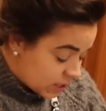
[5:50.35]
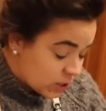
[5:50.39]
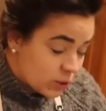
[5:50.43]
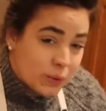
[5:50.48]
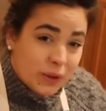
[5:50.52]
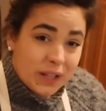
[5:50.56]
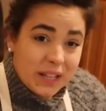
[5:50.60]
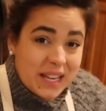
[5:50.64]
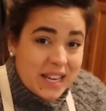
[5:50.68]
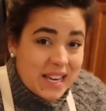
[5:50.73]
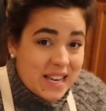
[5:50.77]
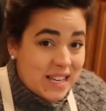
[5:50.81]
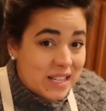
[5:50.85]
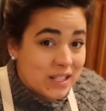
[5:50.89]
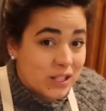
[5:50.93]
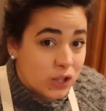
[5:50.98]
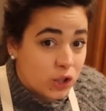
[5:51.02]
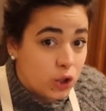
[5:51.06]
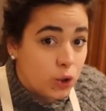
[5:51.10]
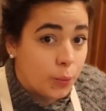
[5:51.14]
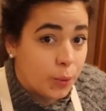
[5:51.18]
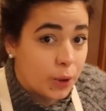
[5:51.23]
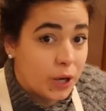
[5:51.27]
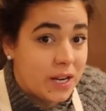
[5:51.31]
This really is
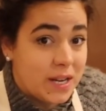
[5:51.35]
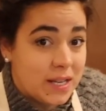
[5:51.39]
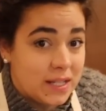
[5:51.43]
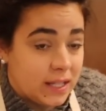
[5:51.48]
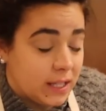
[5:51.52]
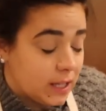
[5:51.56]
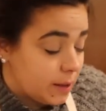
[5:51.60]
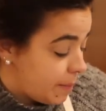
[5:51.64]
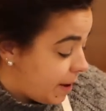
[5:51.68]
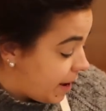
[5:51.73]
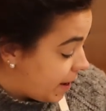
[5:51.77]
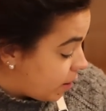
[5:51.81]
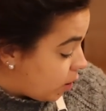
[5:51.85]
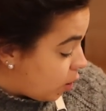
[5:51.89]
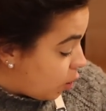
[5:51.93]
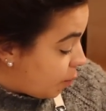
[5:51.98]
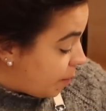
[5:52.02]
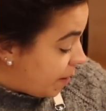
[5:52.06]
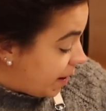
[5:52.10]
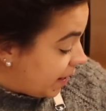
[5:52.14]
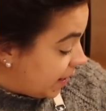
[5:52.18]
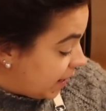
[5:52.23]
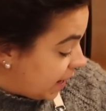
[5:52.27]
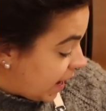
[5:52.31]
super easy to make
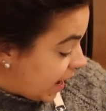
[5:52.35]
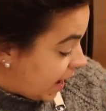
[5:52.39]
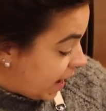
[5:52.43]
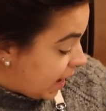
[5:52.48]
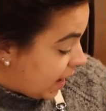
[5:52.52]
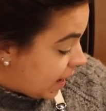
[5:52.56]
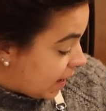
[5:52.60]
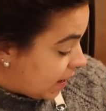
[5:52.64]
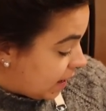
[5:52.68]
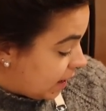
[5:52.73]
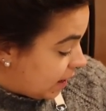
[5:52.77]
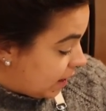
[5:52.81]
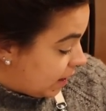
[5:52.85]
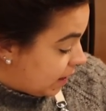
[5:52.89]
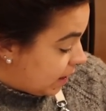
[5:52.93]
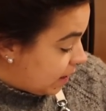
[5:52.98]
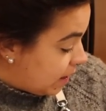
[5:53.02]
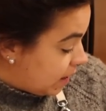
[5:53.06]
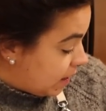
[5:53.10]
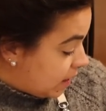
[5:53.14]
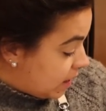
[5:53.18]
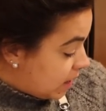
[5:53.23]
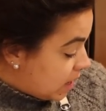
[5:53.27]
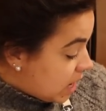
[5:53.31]
homemade cake,
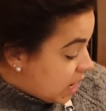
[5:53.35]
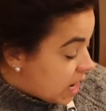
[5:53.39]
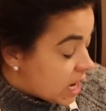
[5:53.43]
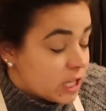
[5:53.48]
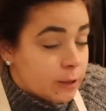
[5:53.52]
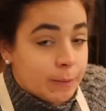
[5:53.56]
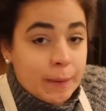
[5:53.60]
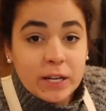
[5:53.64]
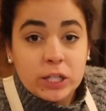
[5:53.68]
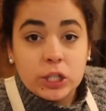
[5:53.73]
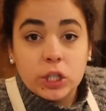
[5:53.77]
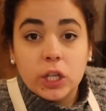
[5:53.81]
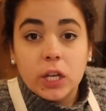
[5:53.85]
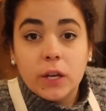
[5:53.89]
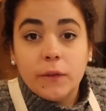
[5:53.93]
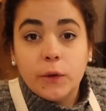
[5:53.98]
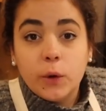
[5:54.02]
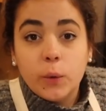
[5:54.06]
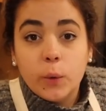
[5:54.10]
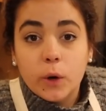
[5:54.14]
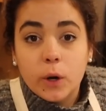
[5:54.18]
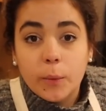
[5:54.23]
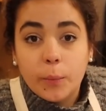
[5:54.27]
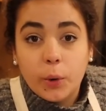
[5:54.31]
especially if
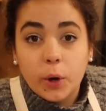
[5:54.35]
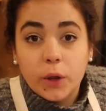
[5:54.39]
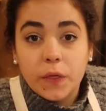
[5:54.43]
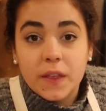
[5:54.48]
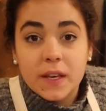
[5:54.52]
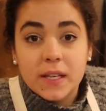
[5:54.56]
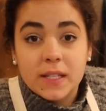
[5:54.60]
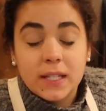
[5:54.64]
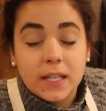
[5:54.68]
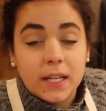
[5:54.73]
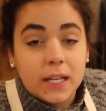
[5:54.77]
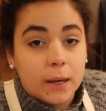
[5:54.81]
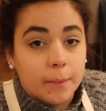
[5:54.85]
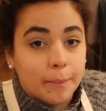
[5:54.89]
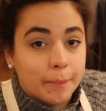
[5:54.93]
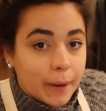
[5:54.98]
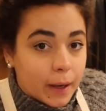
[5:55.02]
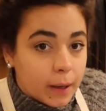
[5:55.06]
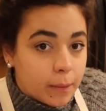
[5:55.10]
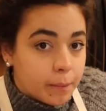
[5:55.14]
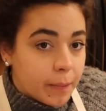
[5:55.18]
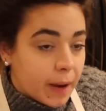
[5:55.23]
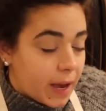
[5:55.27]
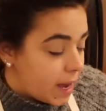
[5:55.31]
you were to put this in a
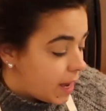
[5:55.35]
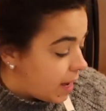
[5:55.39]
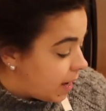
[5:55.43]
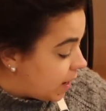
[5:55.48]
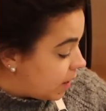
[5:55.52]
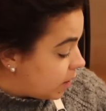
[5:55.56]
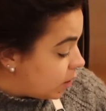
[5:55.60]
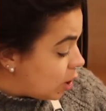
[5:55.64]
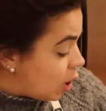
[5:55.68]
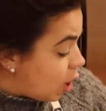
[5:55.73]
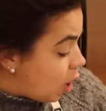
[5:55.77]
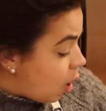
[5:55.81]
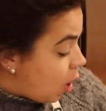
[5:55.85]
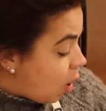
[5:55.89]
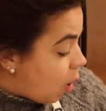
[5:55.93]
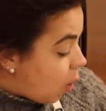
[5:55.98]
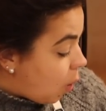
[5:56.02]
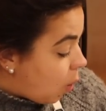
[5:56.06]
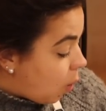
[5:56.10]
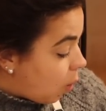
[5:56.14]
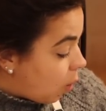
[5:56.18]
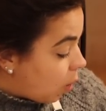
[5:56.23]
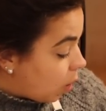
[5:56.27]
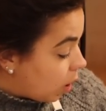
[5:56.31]
bundt pan
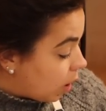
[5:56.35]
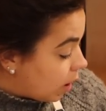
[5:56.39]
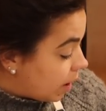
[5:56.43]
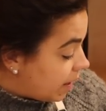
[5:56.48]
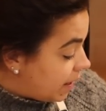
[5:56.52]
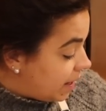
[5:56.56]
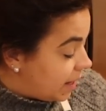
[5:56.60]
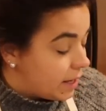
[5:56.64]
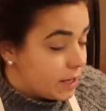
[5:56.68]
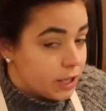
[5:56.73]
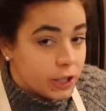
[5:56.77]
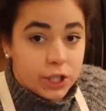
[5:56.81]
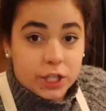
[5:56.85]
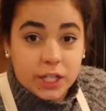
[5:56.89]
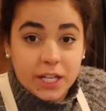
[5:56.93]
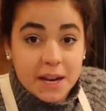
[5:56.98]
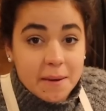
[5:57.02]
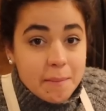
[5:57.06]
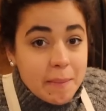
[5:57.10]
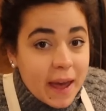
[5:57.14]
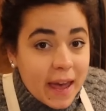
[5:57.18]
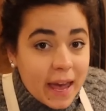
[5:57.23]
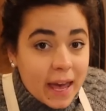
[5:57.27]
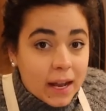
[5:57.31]
or in a sheet
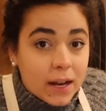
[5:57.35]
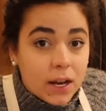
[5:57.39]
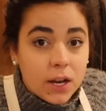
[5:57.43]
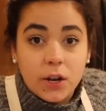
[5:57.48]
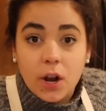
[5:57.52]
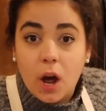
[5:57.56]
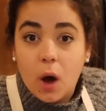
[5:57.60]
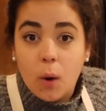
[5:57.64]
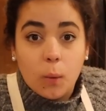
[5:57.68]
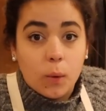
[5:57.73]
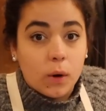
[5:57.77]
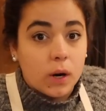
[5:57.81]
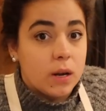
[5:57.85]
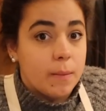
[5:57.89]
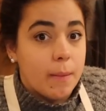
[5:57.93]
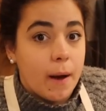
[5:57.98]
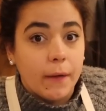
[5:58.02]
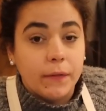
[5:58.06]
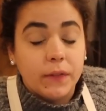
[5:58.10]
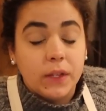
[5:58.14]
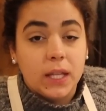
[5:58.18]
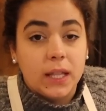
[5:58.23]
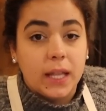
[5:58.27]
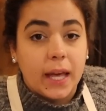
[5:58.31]
pan and not worry
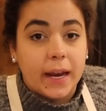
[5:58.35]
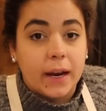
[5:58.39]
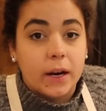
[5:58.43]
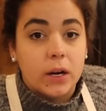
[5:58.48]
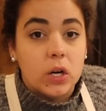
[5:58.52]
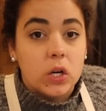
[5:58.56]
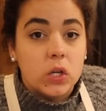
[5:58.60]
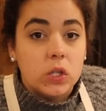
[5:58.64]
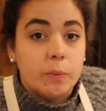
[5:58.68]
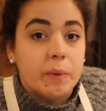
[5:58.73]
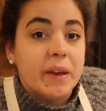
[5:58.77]
about the layers.